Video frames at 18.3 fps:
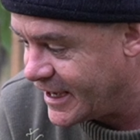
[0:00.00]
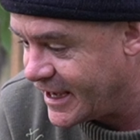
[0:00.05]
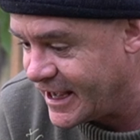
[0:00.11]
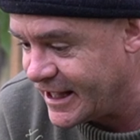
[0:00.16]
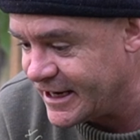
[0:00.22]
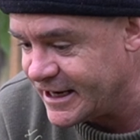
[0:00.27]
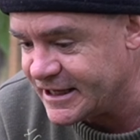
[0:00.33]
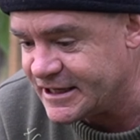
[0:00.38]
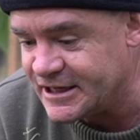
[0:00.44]

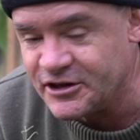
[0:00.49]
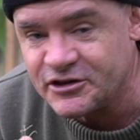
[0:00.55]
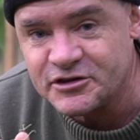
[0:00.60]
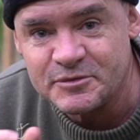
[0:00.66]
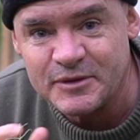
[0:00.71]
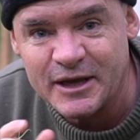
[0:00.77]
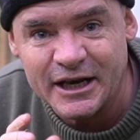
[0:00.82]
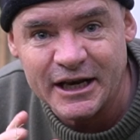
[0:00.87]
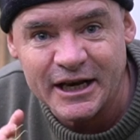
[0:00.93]
and it
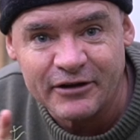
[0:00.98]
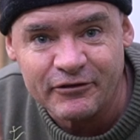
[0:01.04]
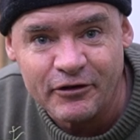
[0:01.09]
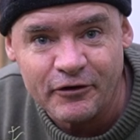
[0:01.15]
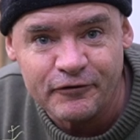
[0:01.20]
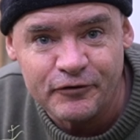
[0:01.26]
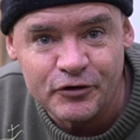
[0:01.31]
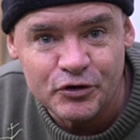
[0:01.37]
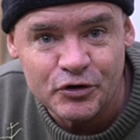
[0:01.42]
gives me
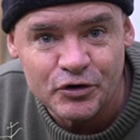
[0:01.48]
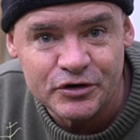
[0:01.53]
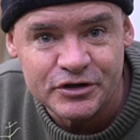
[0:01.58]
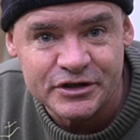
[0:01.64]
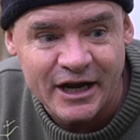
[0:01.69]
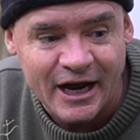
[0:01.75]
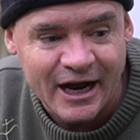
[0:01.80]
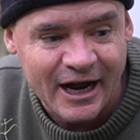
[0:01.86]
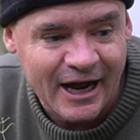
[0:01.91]
another
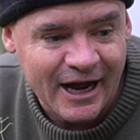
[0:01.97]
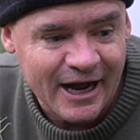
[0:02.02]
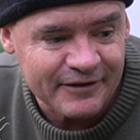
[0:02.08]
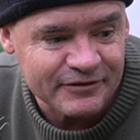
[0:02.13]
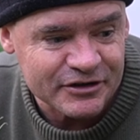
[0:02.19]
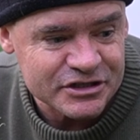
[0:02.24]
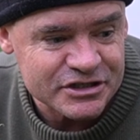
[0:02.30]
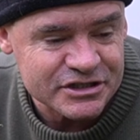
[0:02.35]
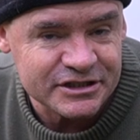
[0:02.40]
food to
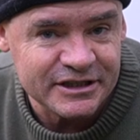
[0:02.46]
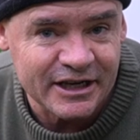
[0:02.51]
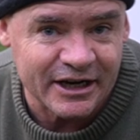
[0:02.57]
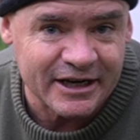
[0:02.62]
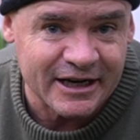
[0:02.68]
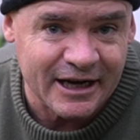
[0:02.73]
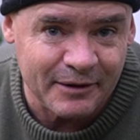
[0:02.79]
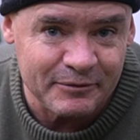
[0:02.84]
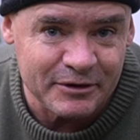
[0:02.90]
harvest. Now
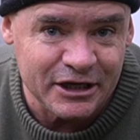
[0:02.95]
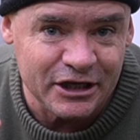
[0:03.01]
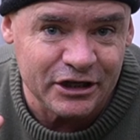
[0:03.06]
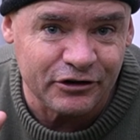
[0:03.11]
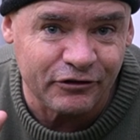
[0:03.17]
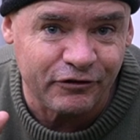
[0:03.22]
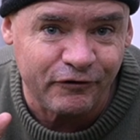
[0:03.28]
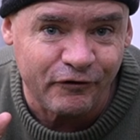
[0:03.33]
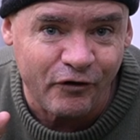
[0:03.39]
coming
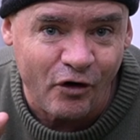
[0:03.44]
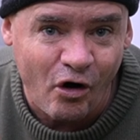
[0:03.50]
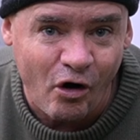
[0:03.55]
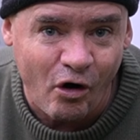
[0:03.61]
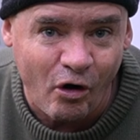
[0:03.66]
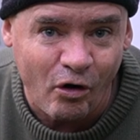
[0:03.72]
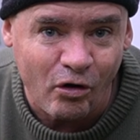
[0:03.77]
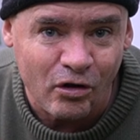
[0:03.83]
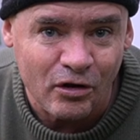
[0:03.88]
into
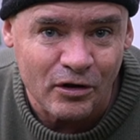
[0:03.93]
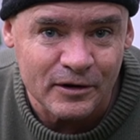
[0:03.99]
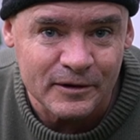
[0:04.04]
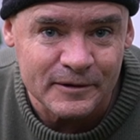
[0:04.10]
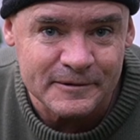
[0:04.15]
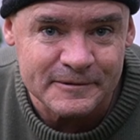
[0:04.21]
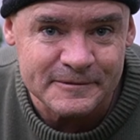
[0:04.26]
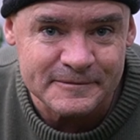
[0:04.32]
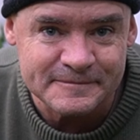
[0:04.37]
fall,
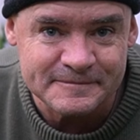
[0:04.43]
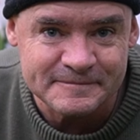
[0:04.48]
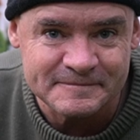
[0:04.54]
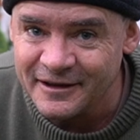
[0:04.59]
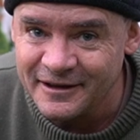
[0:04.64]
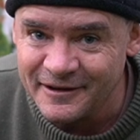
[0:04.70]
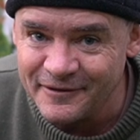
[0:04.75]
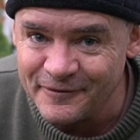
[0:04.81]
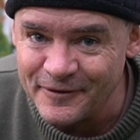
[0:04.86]

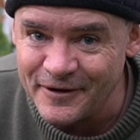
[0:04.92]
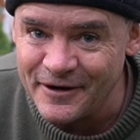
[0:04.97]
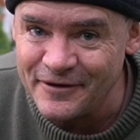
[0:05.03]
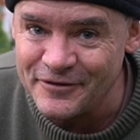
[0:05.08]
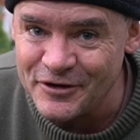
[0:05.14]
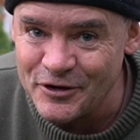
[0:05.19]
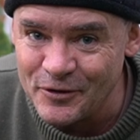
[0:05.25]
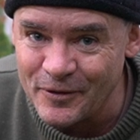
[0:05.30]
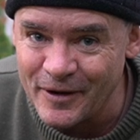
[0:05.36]

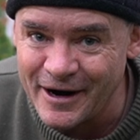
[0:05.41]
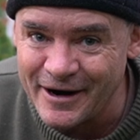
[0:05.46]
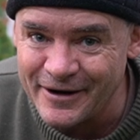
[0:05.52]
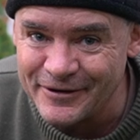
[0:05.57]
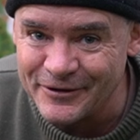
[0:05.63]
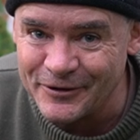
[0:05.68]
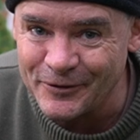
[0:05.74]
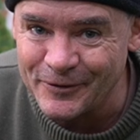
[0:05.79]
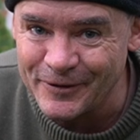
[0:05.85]
wherever you
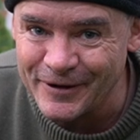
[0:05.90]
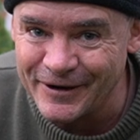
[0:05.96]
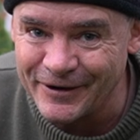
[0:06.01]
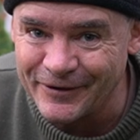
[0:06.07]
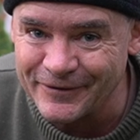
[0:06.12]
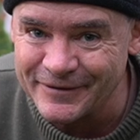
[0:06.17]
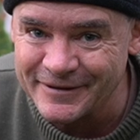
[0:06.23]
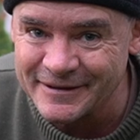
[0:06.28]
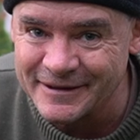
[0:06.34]
are in the
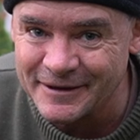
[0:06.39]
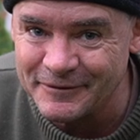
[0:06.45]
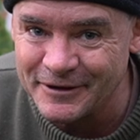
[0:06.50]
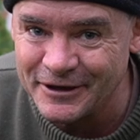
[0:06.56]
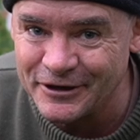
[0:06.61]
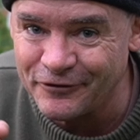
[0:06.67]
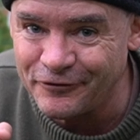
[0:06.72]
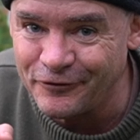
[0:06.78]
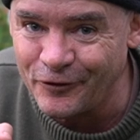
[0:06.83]
world,
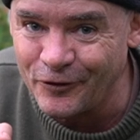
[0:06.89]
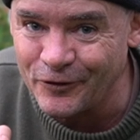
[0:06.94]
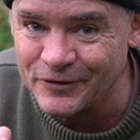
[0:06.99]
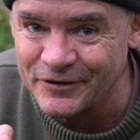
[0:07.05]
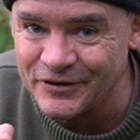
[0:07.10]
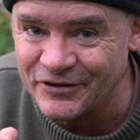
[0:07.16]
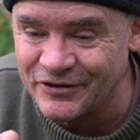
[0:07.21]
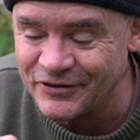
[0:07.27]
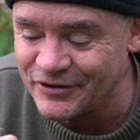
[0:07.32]
coming into fall,
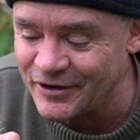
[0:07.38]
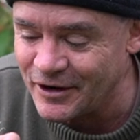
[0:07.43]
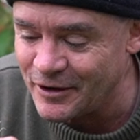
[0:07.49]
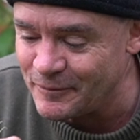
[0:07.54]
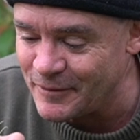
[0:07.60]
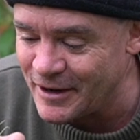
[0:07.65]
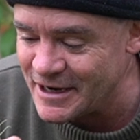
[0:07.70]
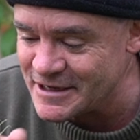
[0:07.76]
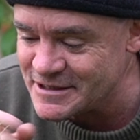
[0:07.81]
this is an
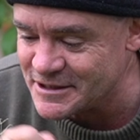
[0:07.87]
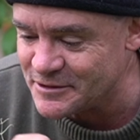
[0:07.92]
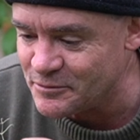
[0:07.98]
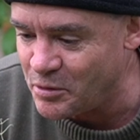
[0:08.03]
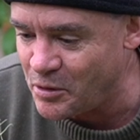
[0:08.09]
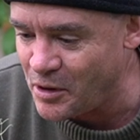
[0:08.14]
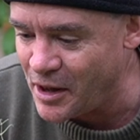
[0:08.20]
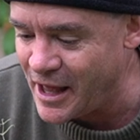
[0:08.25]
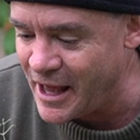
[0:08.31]
amazing
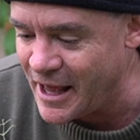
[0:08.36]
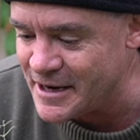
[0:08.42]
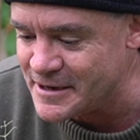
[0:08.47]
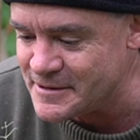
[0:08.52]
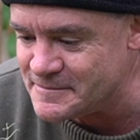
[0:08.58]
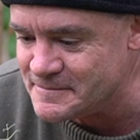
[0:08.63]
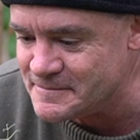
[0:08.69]
plant.